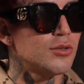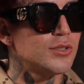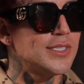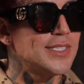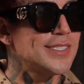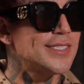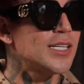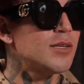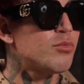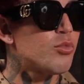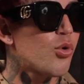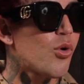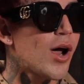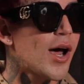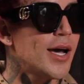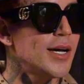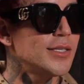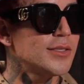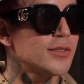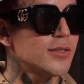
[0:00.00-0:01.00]
decent
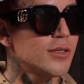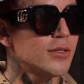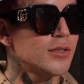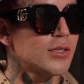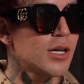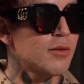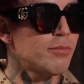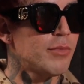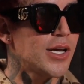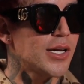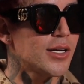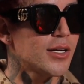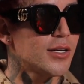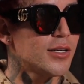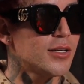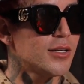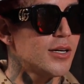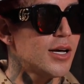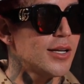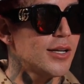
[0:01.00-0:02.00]
price so you can make
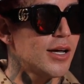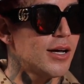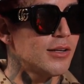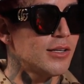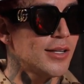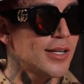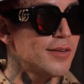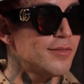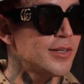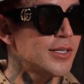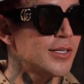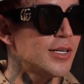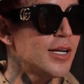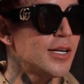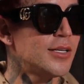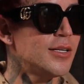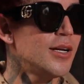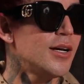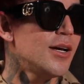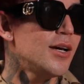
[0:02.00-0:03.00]
a living,
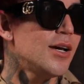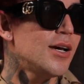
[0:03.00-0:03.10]
and